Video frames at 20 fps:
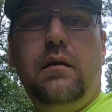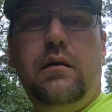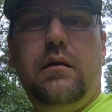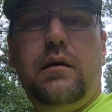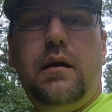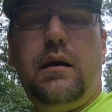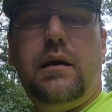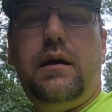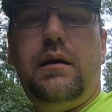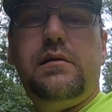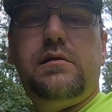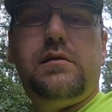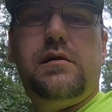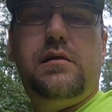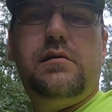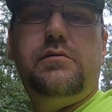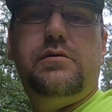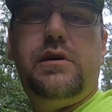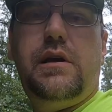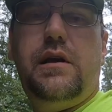I guess
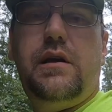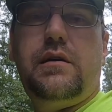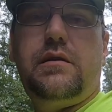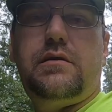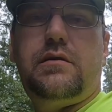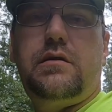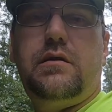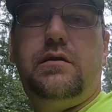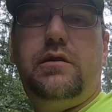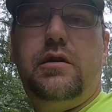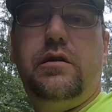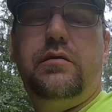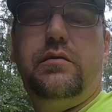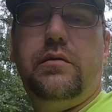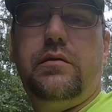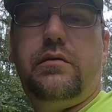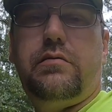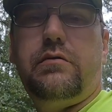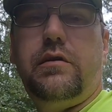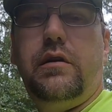those extra 2 or
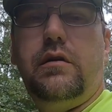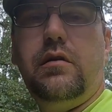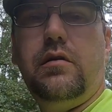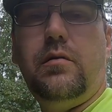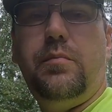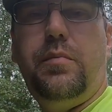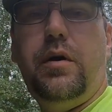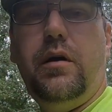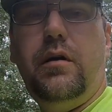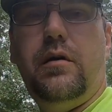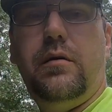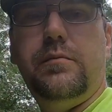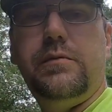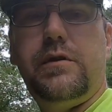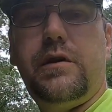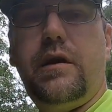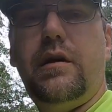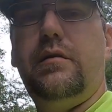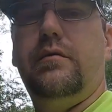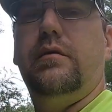3 little pumps
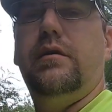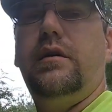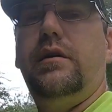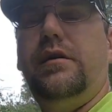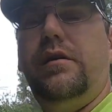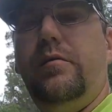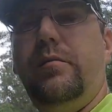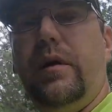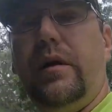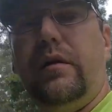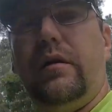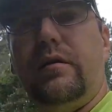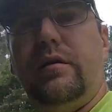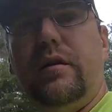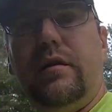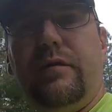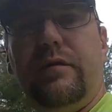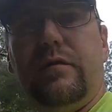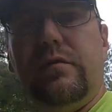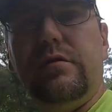there really do make a
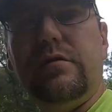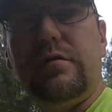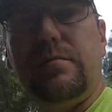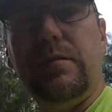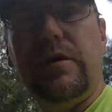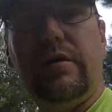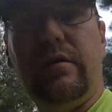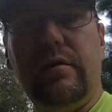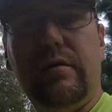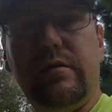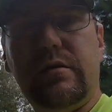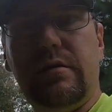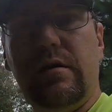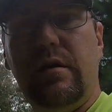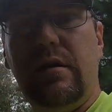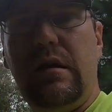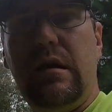difference, because